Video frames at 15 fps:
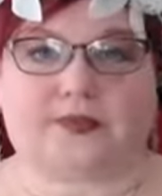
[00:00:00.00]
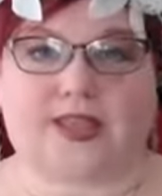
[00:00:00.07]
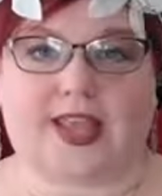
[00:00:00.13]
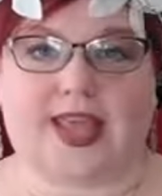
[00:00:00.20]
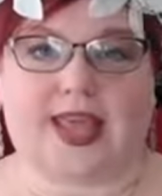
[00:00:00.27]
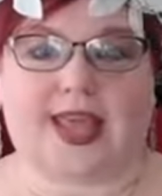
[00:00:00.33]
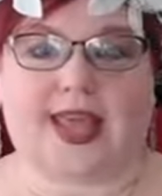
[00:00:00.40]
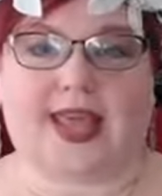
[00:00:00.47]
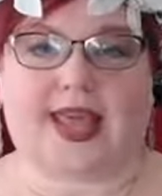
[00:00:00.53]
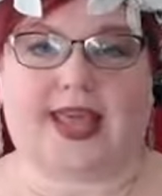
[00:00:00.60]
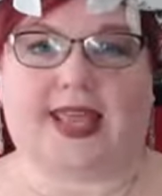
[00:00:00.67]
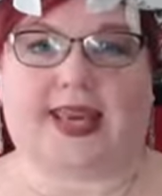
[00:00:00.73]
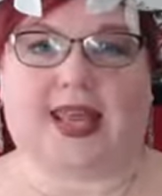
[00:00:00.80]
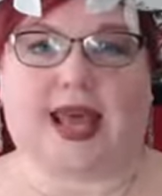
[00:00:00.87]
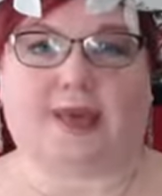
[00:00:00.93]

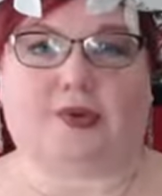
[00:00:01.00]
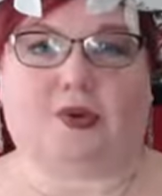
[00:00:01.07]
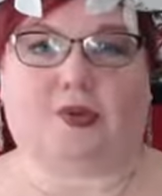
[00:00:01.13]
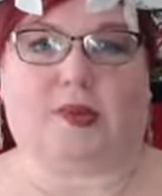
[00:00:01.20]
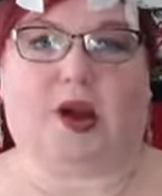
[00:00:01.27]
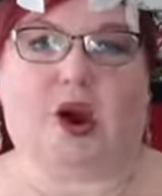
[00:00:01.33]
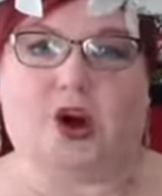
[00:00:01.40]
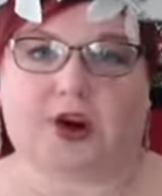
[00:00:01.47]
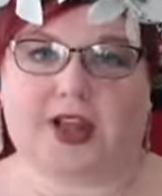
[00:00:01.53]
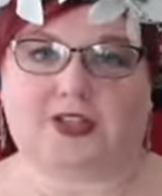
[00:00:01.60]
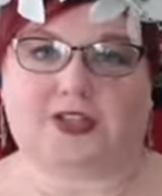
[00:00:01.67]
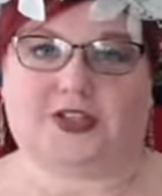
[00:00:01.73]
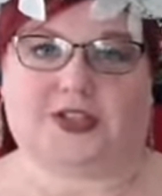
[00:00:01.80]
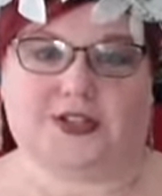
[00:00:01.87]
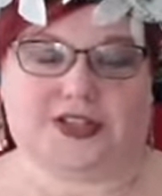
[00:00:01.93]
And I pour my heart out
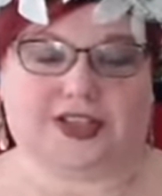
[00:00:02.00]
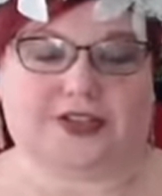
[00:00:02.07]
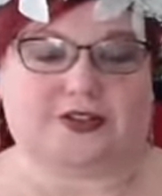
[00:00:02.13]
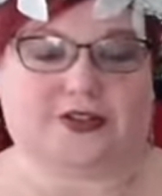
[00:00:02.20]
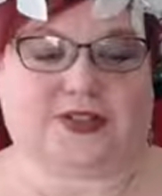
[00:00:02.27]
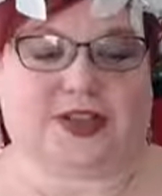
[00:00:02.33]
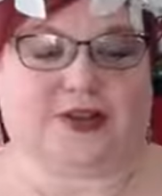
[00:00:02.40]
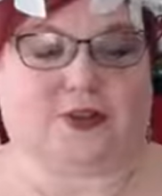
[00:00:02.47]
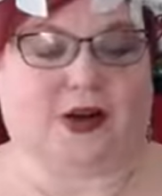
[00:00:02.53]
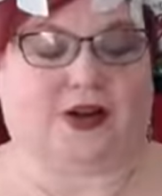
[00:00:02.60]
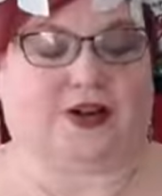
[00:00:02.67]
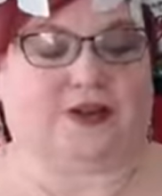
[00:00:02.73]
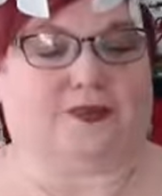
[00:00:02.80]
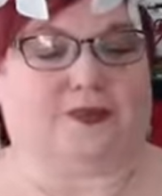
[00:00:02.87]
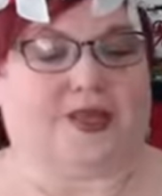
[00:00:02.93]
to you, sisters, and
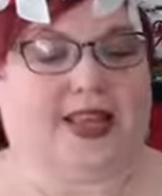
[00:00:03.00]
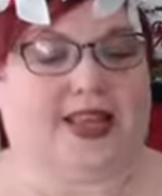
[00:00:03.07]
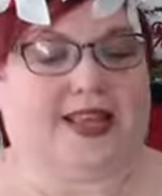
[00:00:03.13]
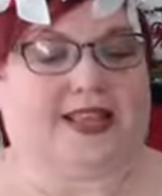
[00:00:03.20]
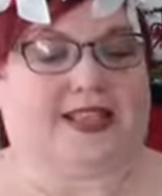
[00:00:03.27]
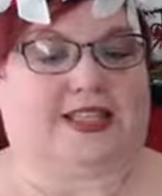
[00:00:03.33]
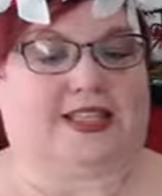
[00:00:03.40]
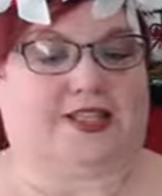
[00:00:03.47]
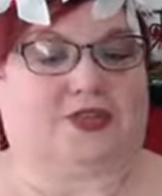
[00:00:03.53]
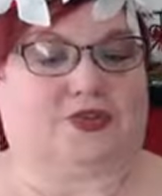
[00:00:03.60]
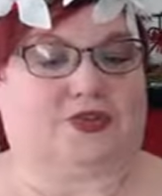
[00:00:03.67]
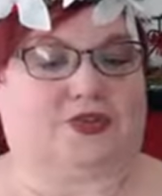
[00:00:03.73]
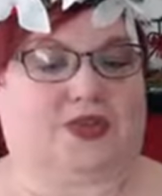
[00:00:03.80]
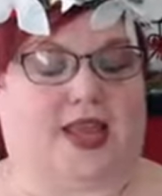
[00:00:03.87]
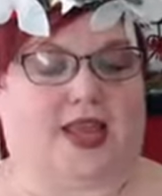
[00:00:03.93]
welcome,
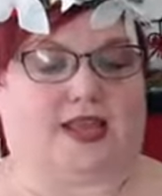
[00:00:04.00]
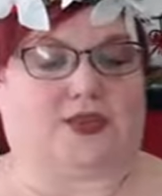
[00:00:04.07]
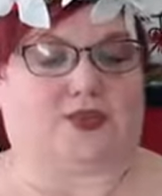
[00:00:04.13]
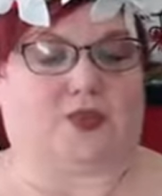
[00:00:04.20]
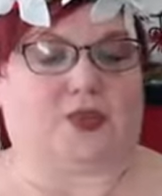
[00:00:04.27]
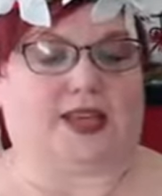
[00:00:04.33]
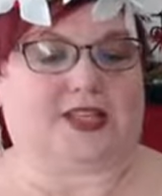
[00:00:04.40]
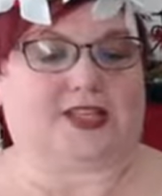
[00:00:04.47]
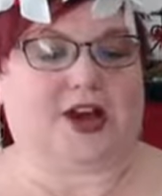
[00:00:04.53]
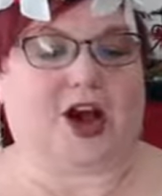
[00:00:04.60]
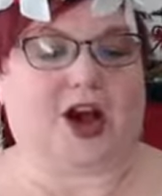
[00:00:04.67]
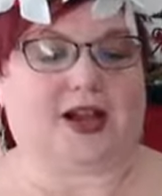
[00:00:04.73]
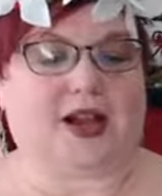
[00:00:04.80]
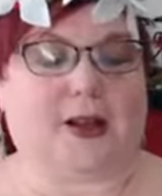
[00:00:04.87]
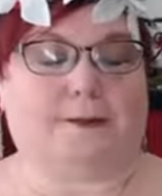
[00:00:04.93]
sisters, as we
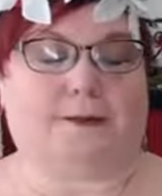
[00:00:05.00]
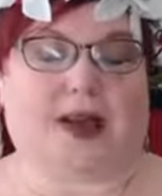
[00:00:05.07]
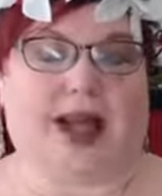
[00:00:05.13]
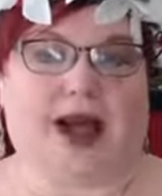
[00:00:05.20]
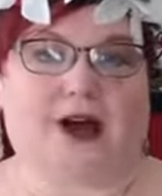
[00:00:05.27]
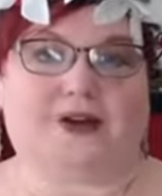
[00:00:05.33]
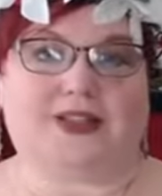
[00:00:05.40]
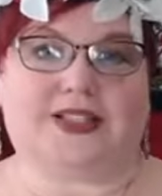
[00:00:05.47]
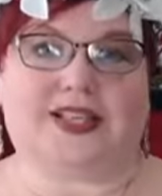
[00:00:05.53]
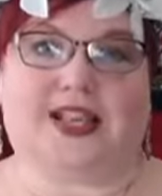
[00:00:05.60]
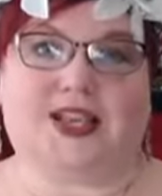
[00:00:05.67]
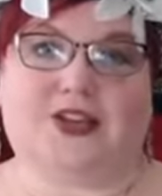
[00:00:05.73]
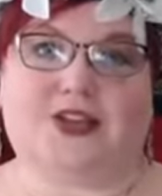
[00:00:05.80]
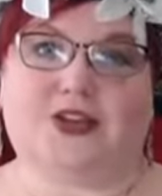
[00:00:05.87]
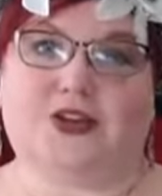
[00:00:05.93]
talk about
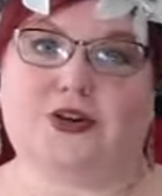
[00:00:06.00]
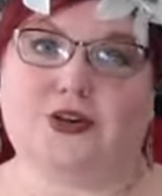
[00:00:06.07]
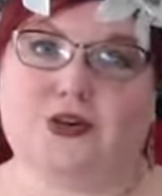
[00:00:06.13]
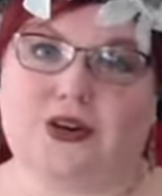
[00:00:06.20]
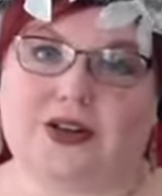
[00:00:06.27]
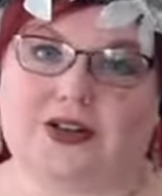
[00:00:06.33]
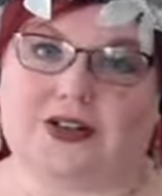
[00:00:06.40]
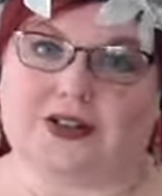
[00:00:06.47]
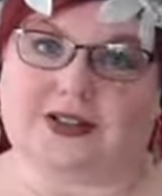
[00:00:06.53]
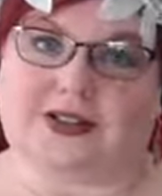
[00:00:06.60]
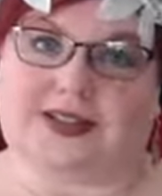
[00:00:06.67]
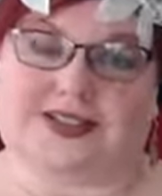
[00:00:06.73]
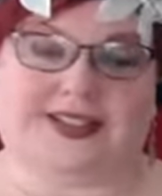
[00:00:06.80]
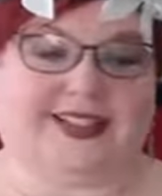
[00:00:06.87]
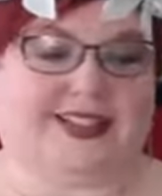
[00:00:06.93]

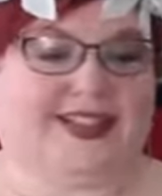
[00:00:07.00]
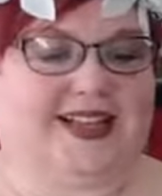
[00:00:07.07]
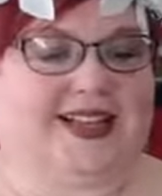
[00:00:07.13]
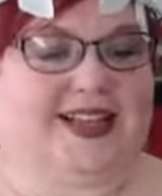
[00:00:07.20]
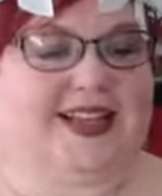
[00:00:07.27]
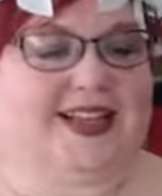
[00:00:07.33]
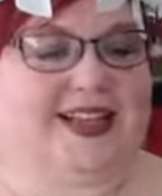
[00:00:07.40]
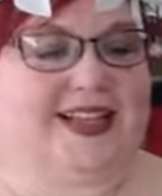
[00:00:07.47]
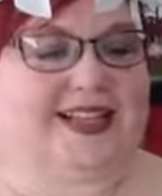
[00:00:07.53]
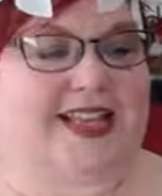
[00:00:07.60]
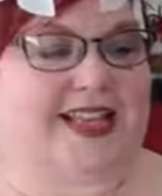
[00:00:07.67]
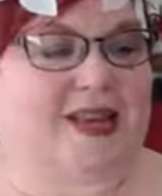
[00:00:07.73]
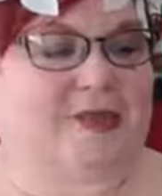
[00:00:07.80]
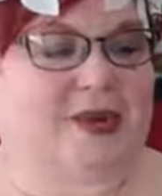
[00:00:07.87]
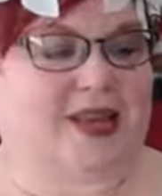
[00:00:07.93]
Yule. Does
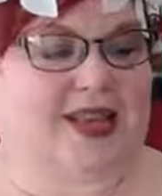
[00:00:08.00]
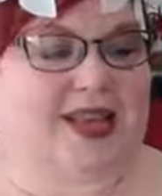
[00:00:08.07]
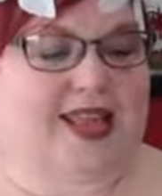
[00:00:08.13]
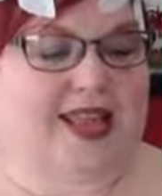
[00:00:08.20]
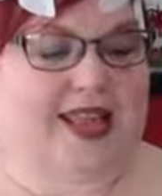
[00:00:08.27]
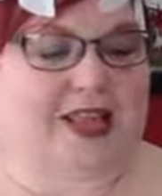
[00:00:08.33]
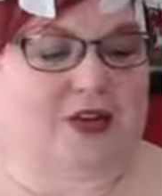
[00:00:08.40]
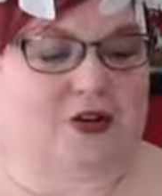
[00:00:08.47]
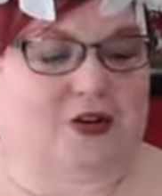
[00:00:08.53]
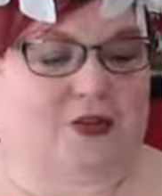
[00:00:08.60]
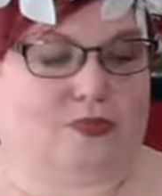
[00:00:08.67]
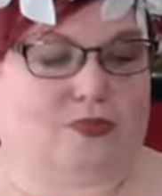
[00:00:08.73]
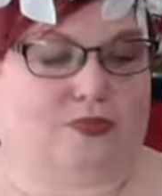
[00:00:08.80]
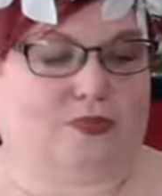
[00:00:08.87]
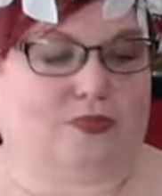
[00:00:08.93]
anybody
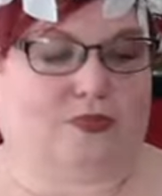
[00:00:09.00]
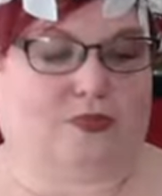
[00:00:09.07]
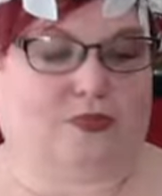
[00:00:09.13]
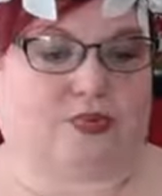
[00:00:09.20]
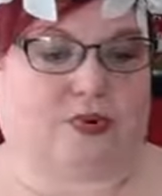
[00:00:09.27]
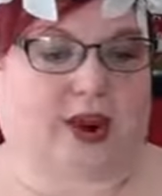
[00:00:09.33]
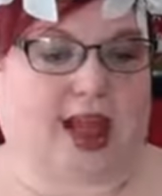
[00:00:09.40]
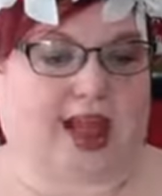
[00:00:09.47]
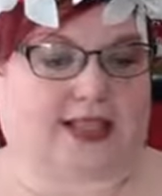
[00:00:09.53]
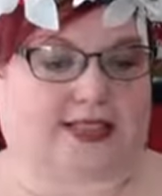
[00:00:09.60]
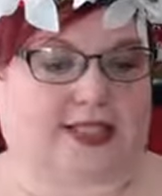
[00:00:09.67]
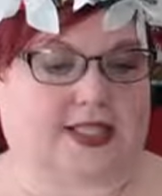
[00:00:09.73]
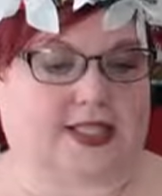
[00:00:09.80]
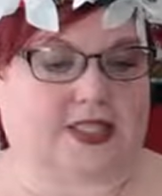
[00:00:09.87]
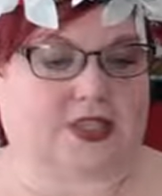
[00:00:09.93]
here
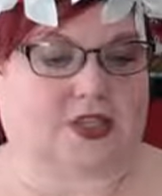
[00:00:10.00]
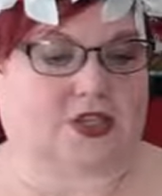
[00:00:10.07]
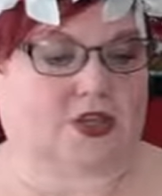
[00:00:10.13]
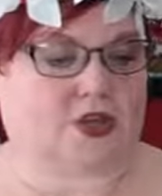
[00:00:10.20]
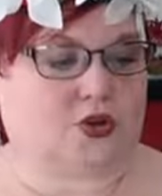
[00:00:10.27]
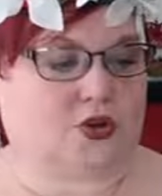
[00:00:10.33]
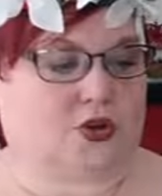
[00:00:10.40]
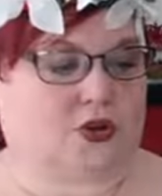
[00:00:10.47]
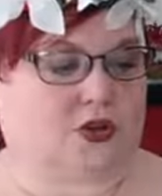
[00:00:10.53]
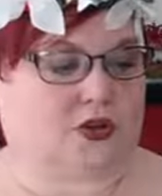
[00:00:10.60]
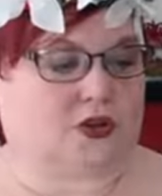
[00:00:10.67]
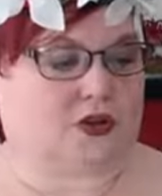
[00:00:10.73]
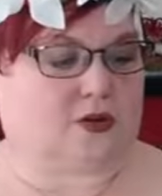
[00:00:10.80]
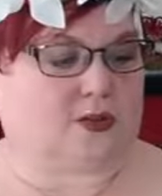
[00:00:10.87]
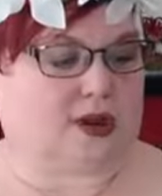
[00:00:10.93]
practice Yule,
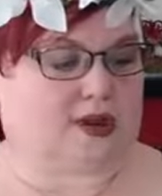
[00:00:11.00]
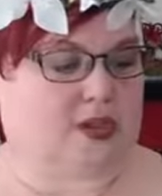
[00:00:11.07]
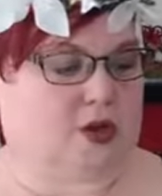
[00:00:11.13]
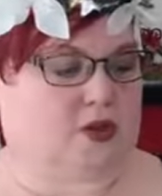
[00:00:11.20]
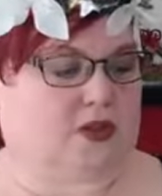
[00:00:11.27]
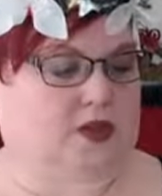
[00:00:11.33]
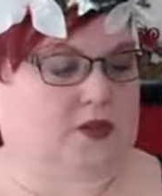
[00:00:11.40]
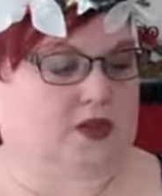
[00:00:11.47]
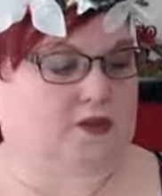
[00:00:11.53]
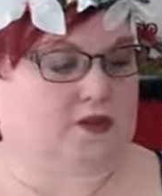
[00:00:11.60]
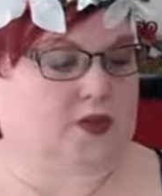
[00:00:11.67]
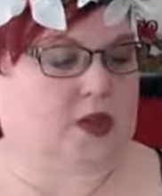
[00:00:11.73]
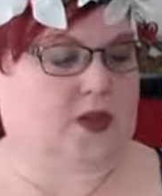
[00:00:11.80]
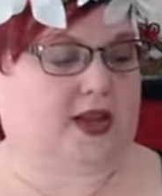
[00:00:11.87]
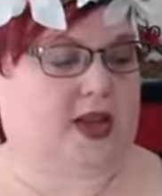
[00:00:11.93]
or am I the only one?
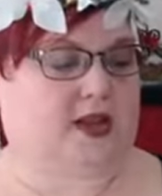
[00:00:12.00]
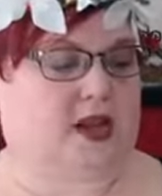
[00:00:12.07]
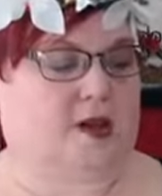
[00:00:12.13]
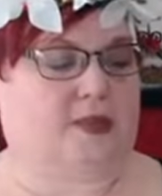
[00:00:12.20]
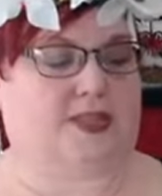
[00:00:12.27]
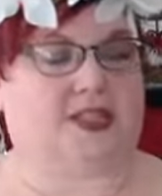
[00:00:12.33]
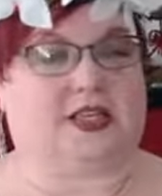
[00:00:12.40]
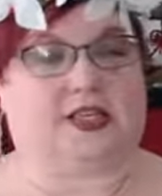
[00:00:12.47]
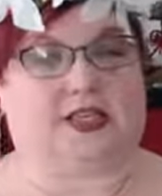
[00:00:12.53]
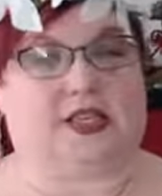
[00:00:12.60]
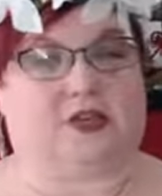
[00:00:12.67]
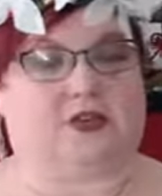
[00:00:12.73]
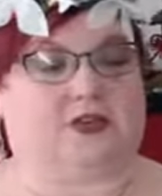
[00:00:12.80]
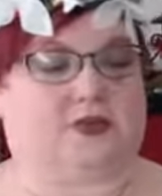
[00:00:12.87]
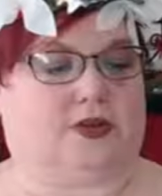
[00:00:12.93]
Oh, we got comments on the
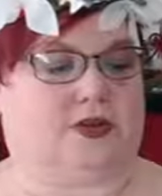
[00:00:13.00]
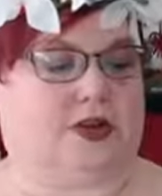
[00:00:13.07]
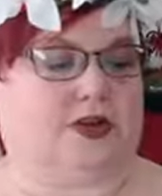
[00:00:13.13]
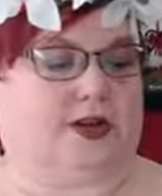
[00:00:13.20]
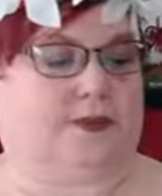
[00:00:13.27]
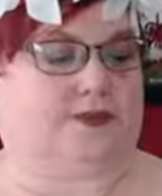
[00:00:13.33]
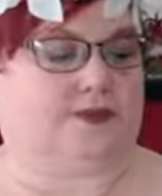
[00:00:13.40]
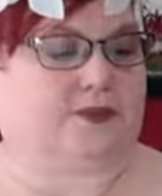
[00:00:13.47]
others one. Okay.